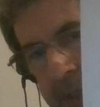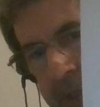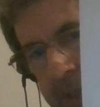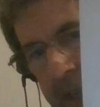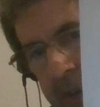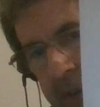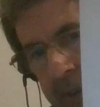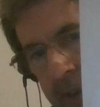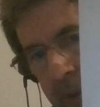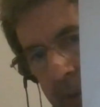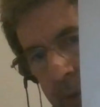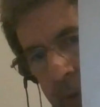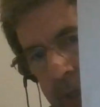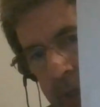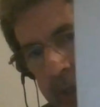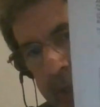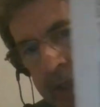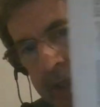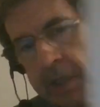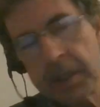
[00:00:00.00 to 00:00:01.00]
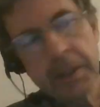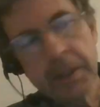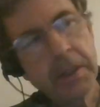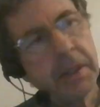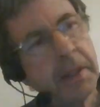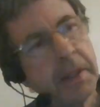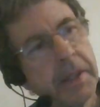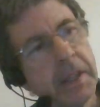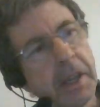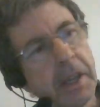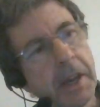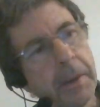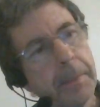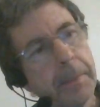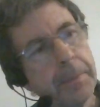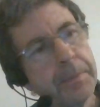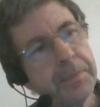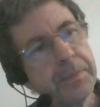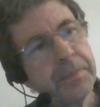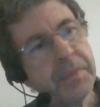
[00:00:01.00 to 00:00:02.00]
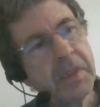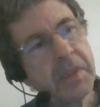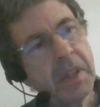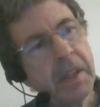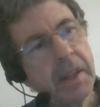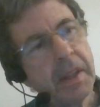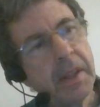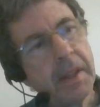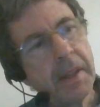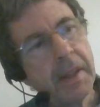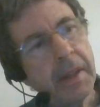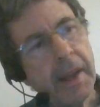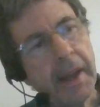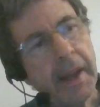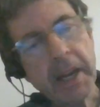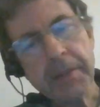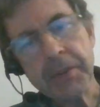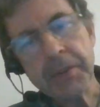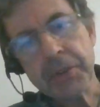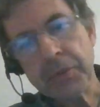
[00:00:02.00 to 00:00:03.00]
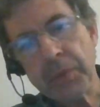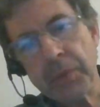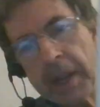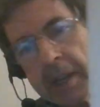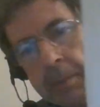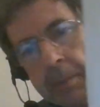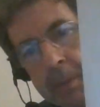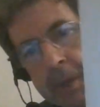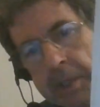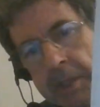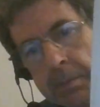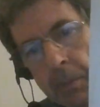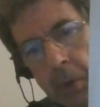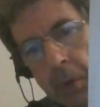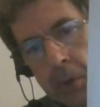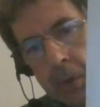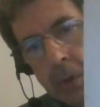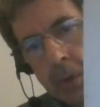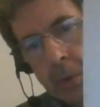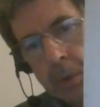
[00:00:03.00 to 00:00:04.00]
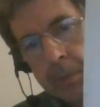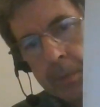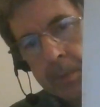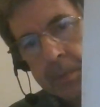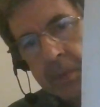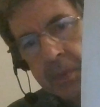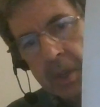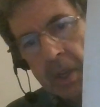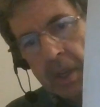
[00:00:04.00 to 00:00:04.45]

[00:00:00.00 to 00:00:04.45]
means stereo, yeah, and if it's red it means mono,